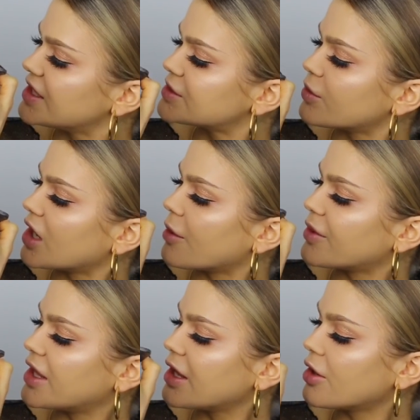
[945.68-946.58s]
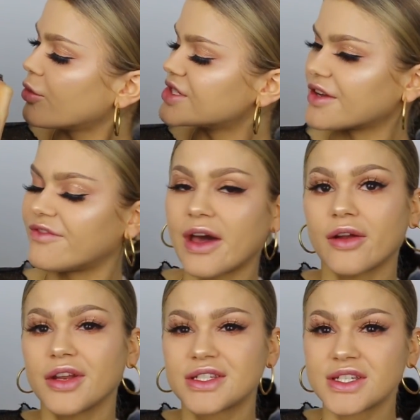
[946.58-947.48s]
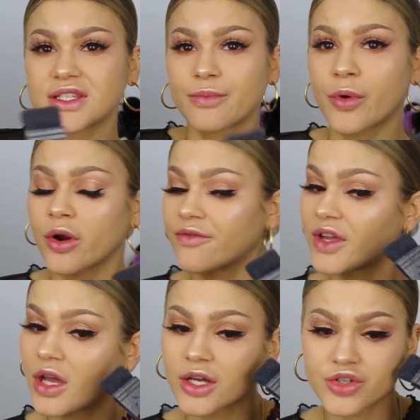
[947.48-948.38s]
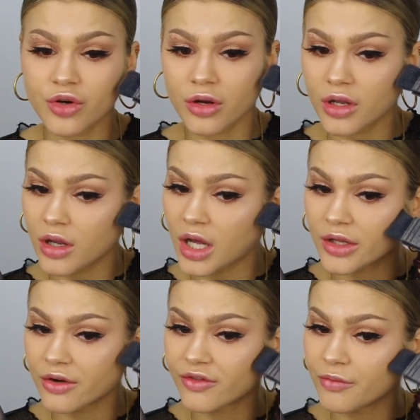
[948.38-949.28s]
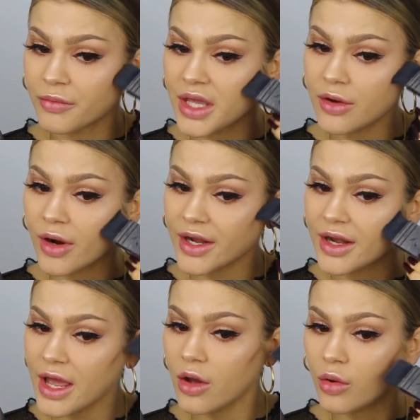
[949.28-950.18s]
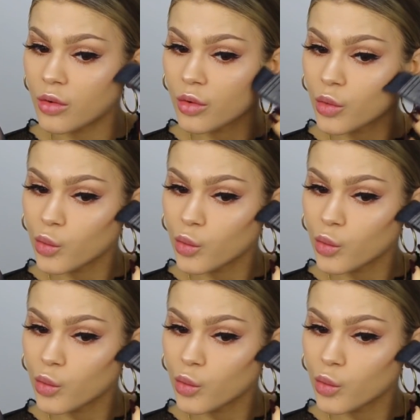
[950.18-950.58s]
This one up here, which I found out is just the perfect contour color for me right now